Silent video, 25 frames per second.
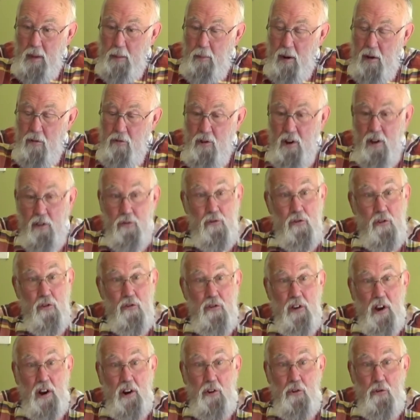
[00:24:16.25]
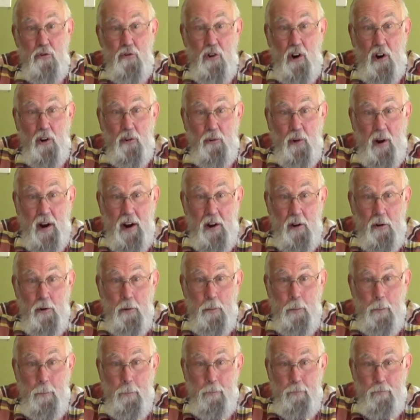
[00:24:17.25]
My son's a
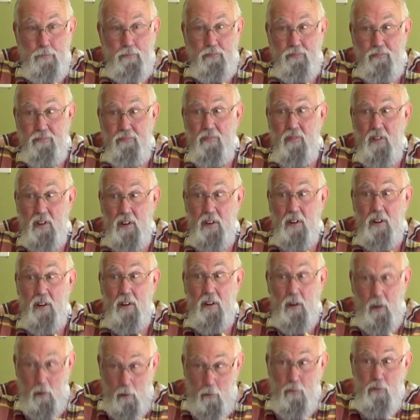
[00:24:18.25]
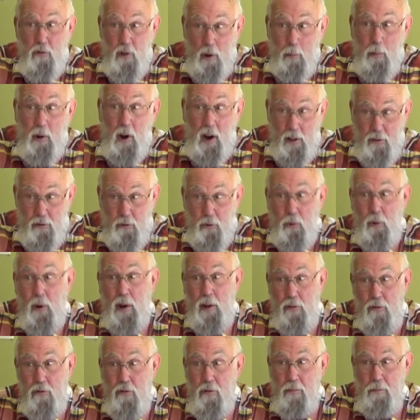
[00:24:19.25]
singer-songwriter of some
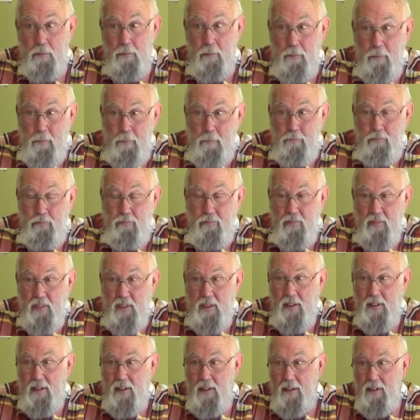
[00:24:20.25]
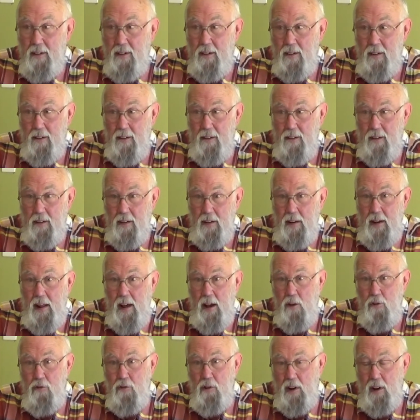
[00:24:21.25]
consequence. And
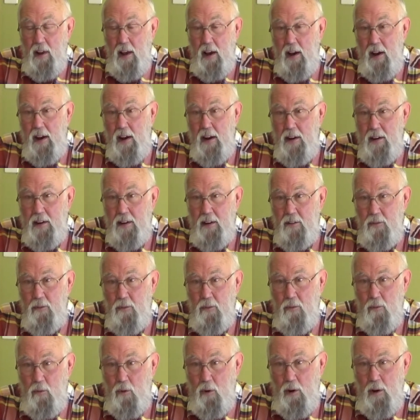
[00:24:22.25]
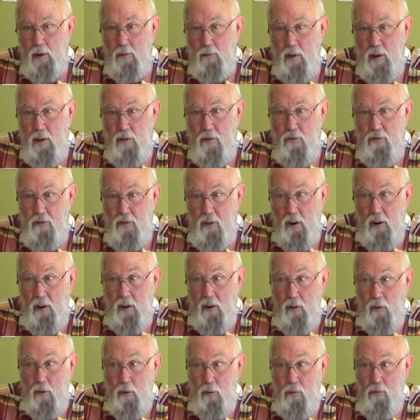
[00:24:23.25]
has a line in one of his
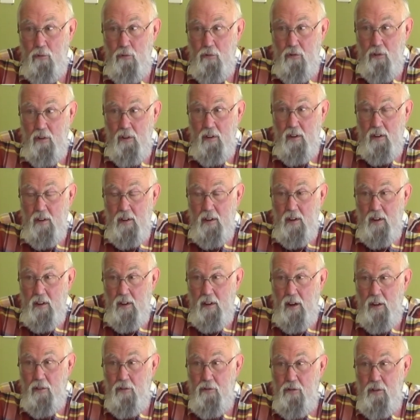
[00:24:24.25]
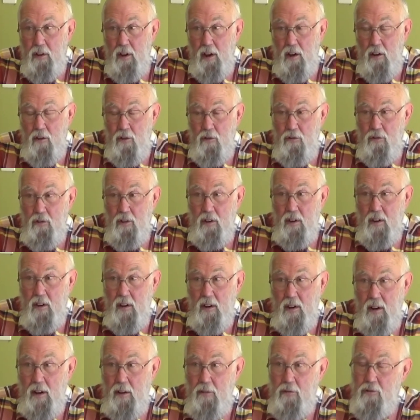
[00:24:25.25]
songs that says,
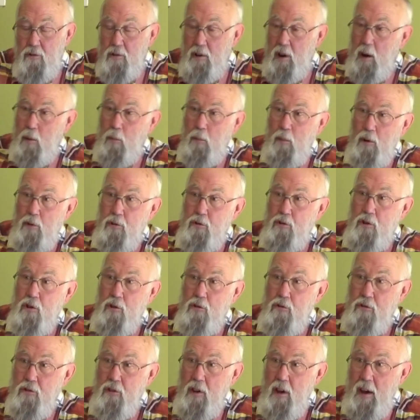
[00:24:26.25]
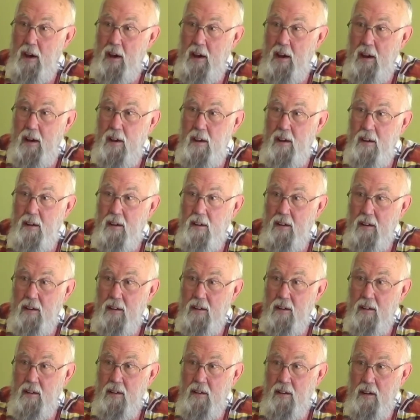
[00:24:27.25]
"It's not what you say,
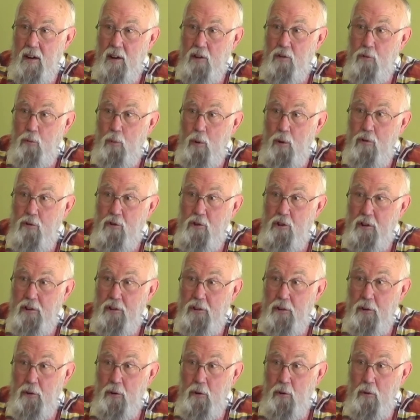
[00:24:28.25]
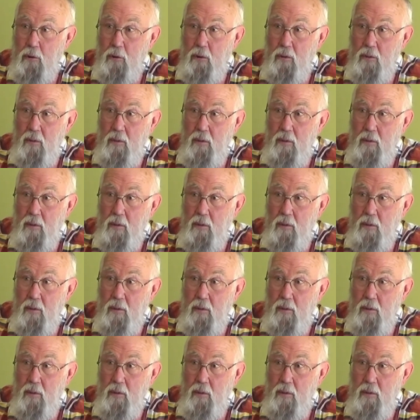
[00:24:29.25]
it's what you do."